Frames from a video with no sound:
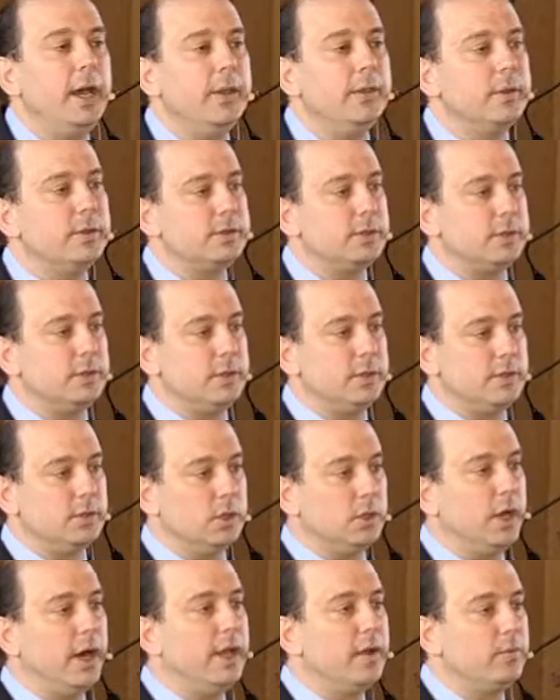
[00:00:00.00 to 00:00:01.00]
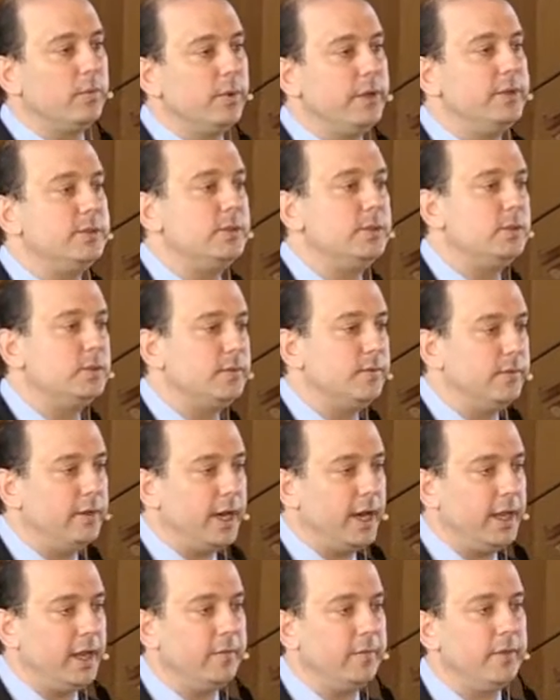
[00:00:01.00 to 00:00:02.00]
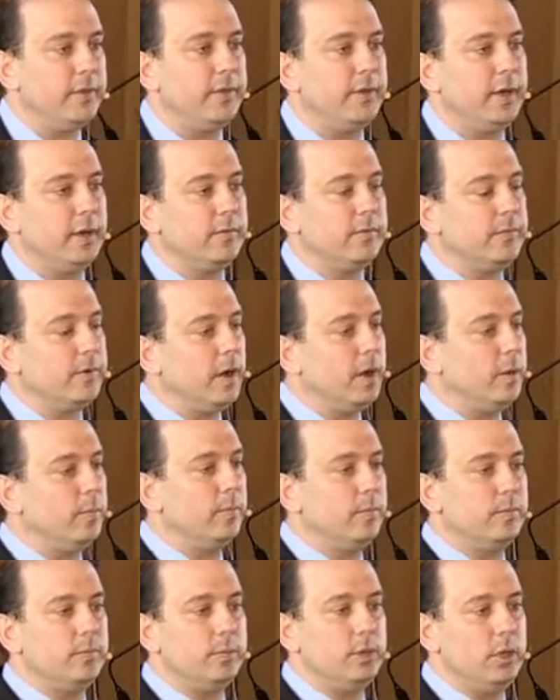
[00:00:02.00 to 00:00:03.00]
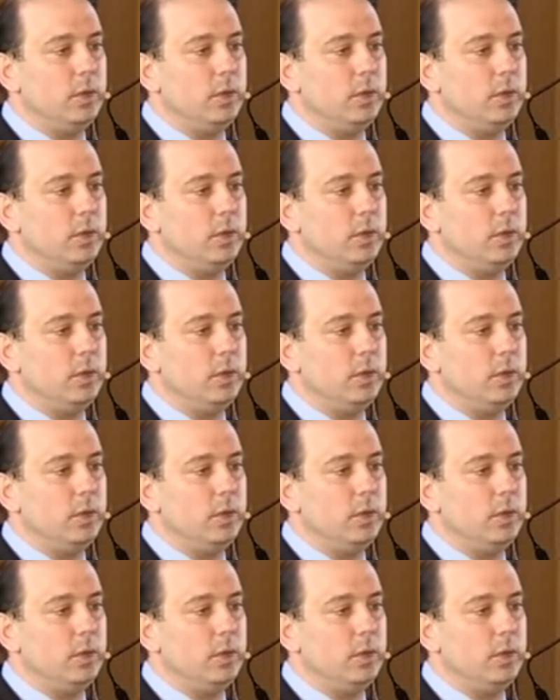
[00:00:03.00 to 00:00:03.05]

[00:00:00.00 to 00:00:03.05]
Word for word: And there's, there's a lot of reasons for that, everything from,